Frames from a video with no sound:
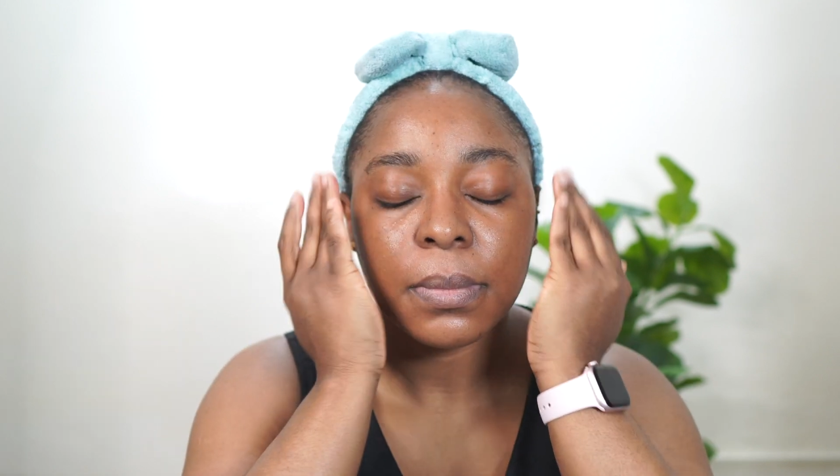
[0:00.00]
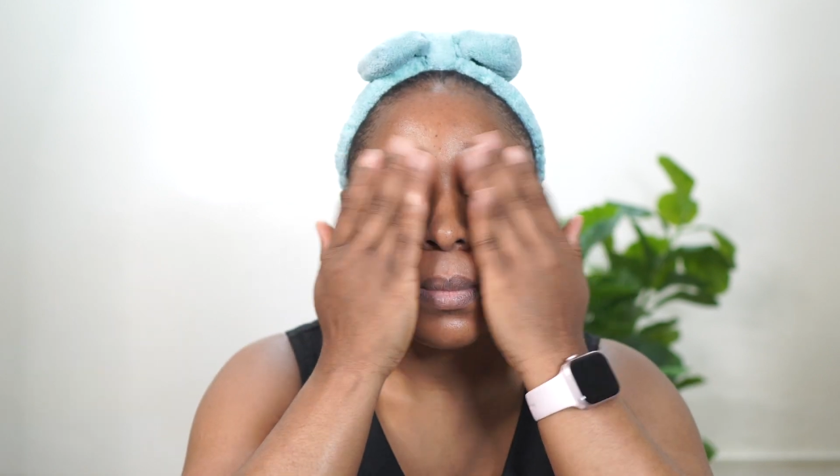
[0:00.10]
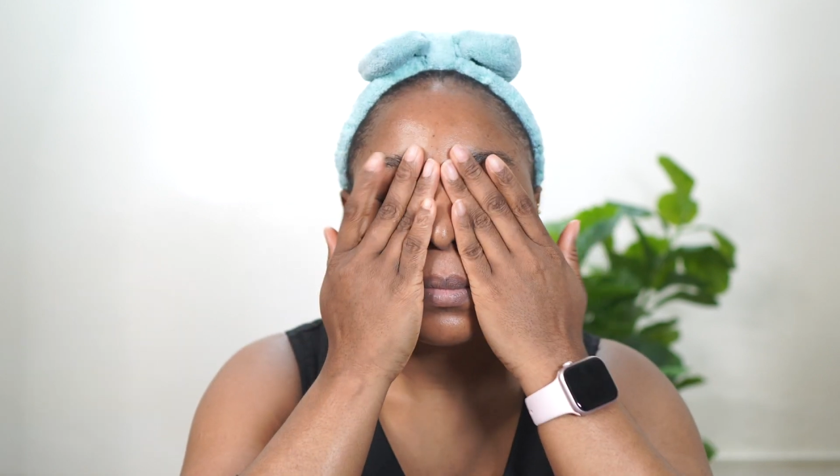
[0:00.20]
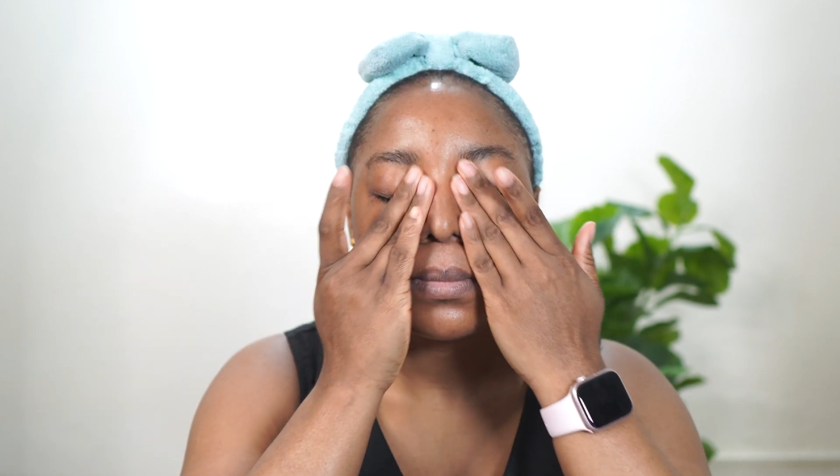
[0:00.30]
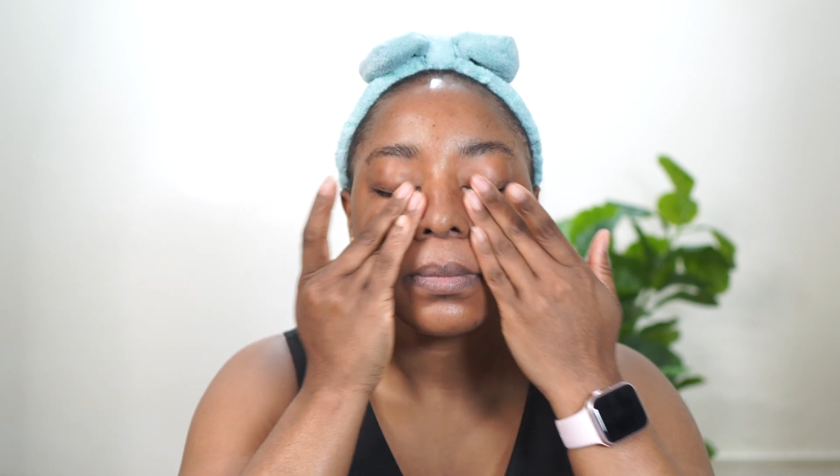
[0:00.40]

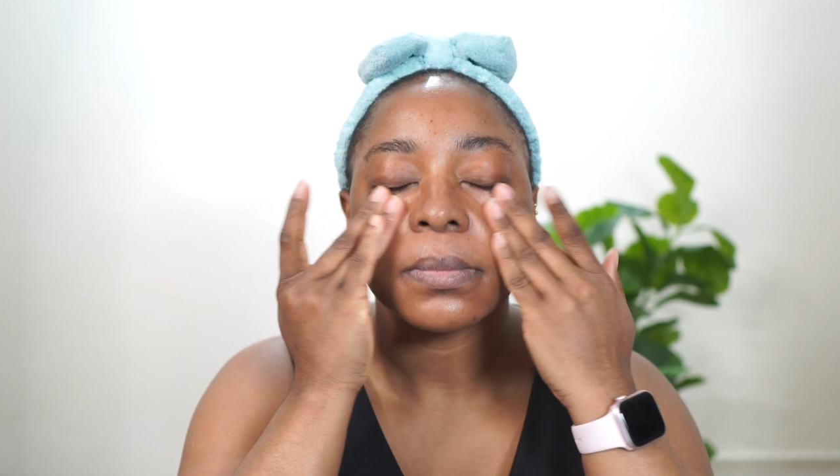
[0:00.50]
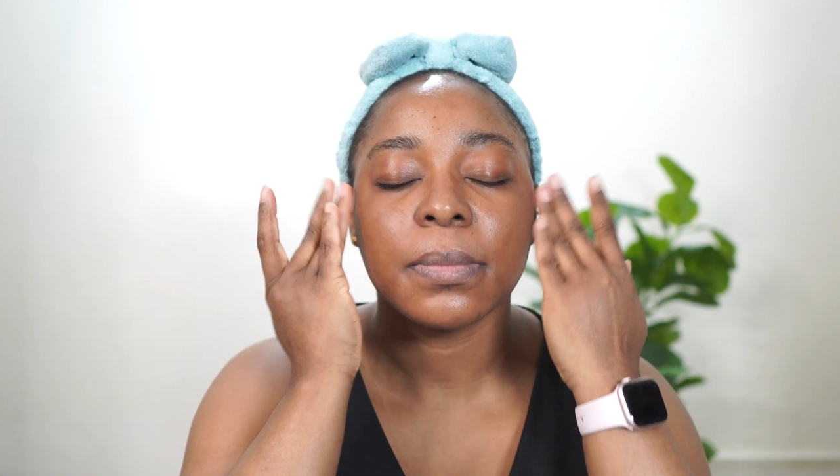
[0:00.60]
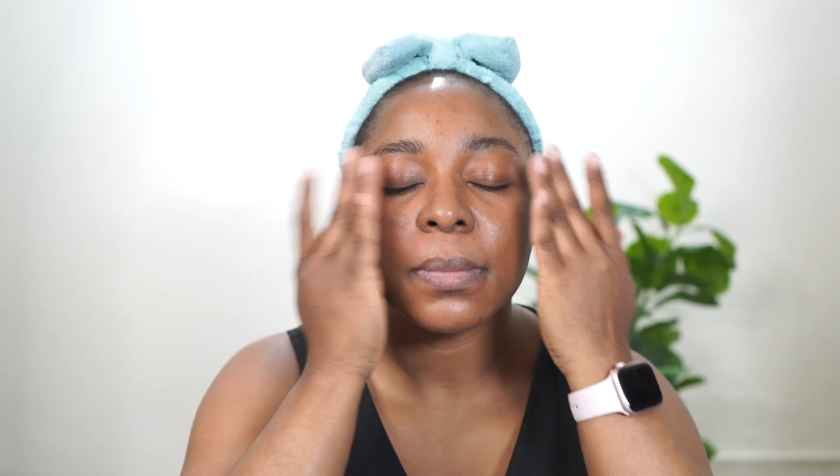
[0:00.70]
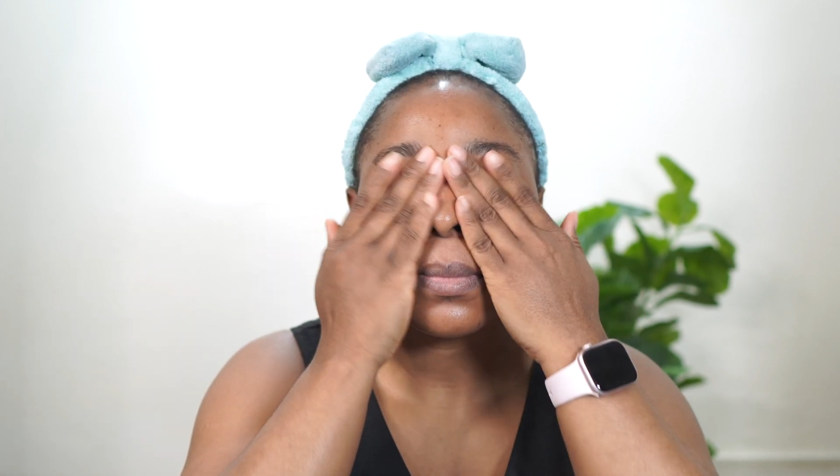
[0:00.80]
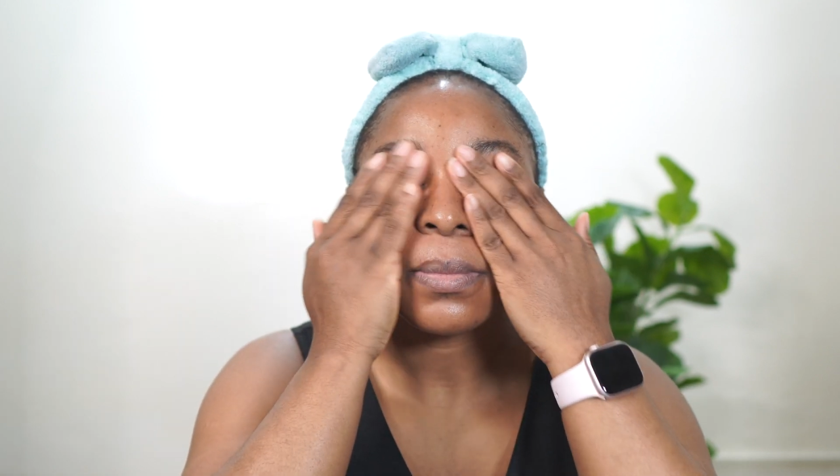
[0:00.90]
another
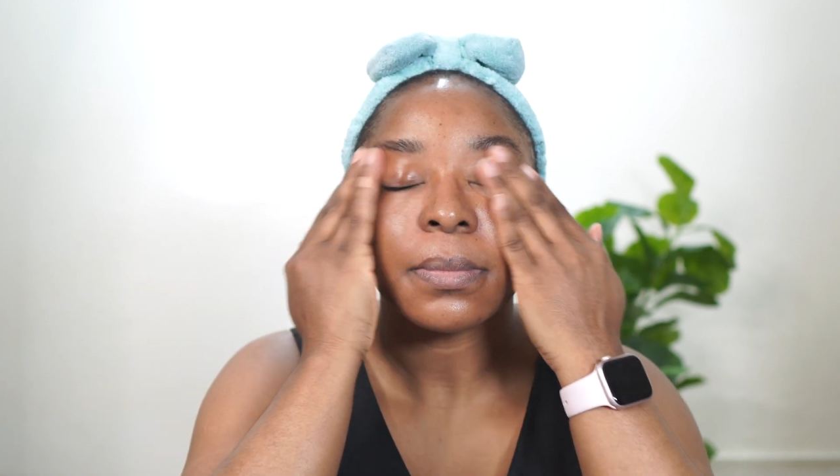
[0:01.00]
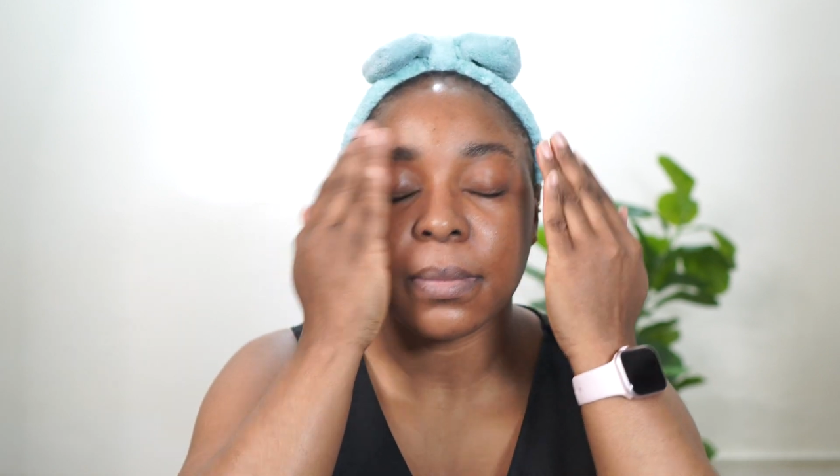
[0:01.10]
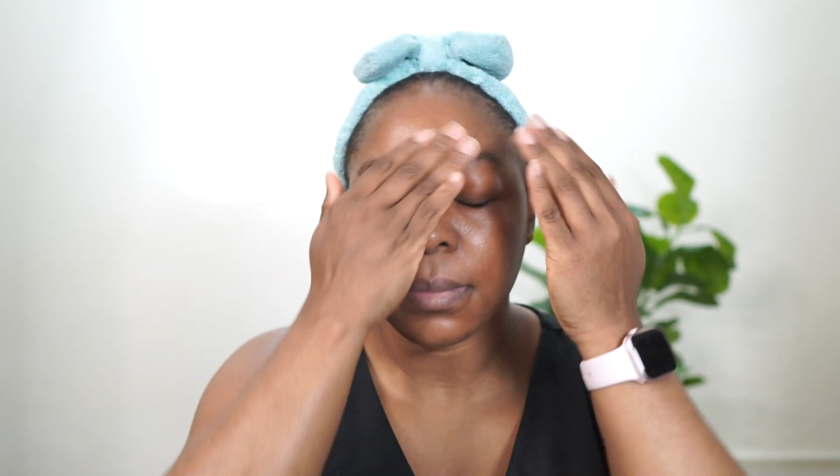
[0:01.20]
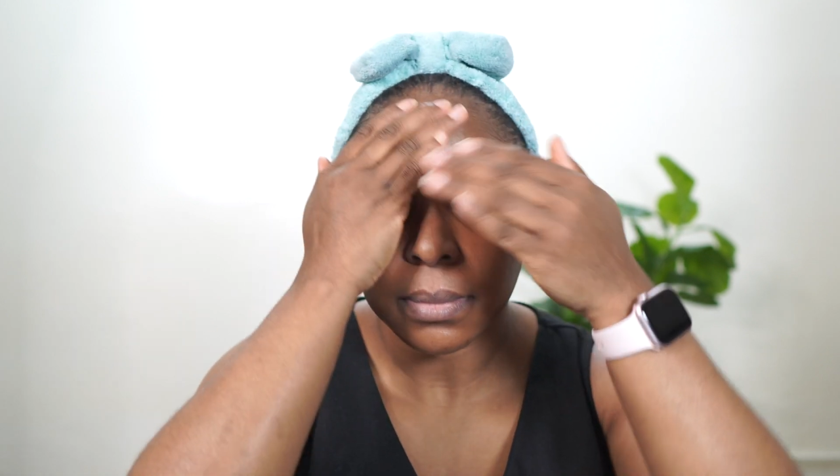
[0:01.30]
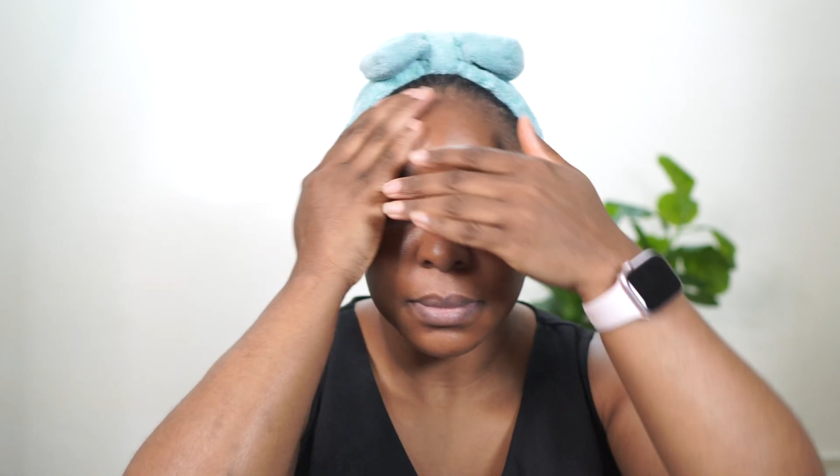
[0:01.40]
hydrating
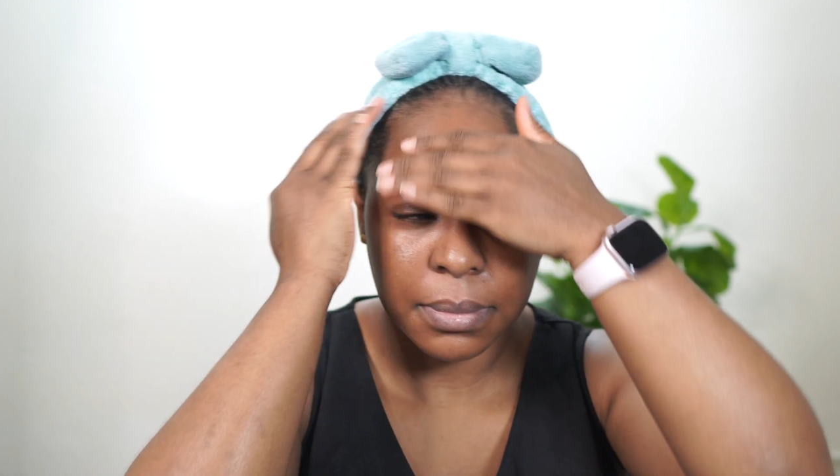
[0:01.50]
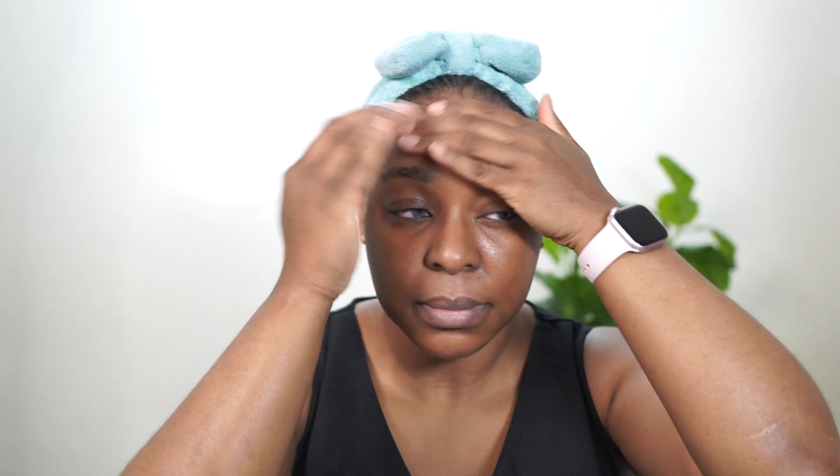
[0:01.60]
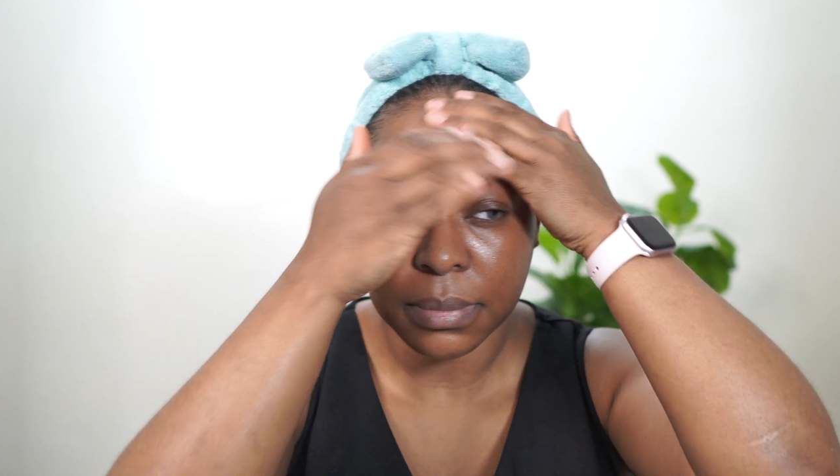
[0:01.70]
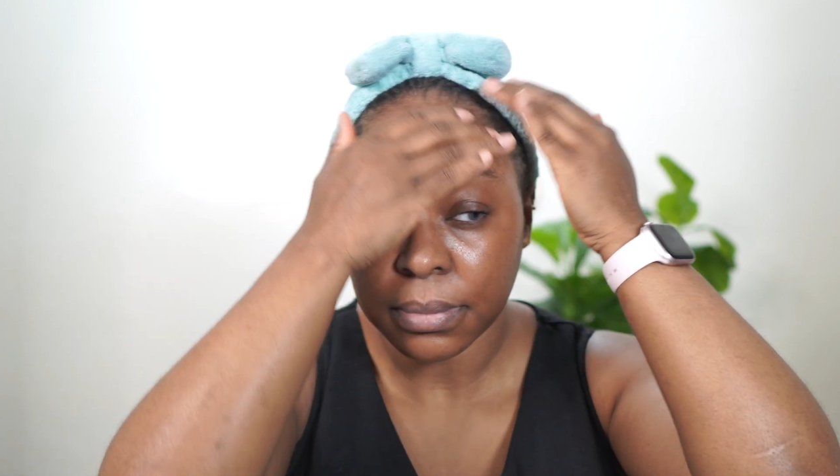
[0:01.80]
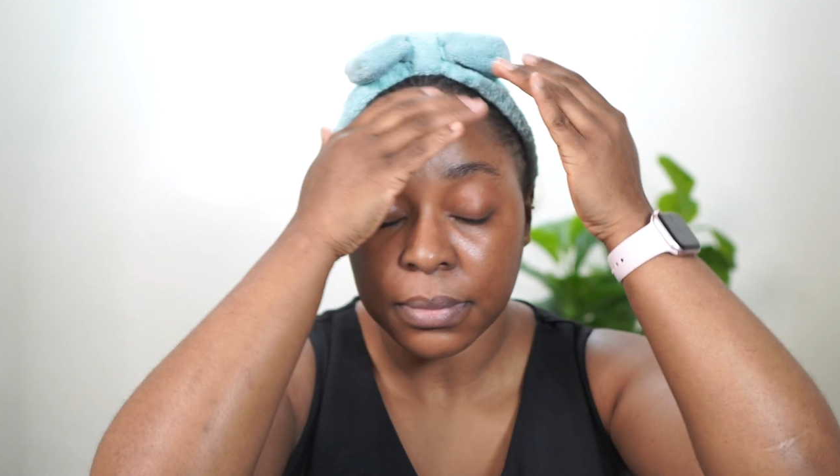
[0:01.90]
product that
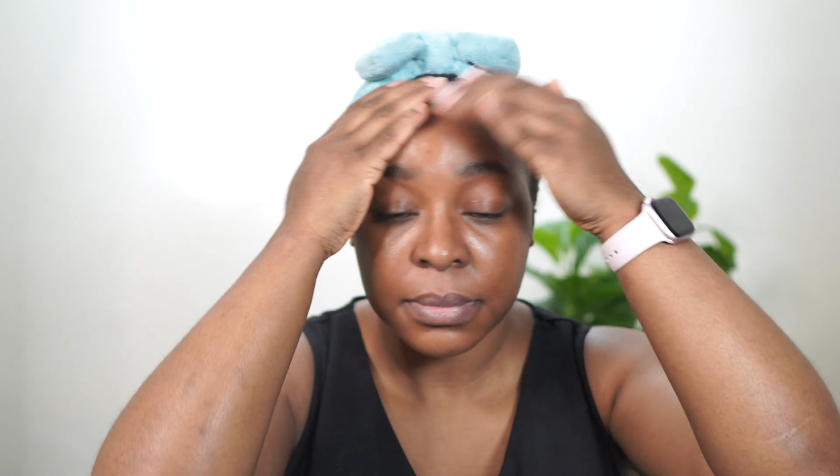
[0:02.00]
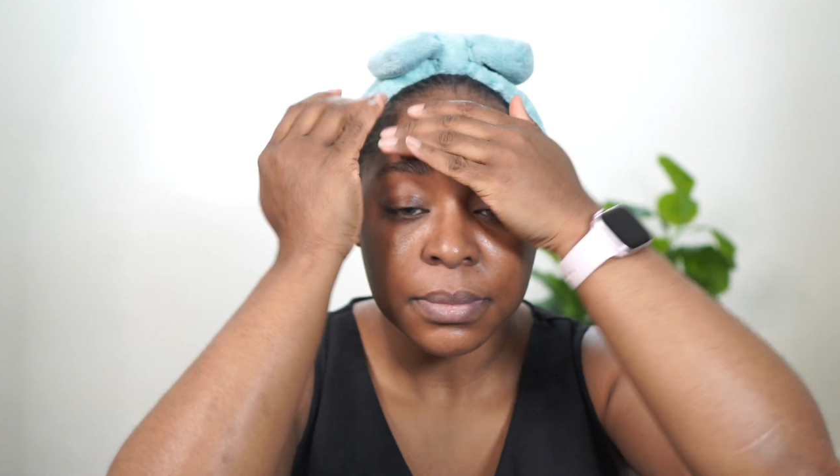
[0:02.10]
I love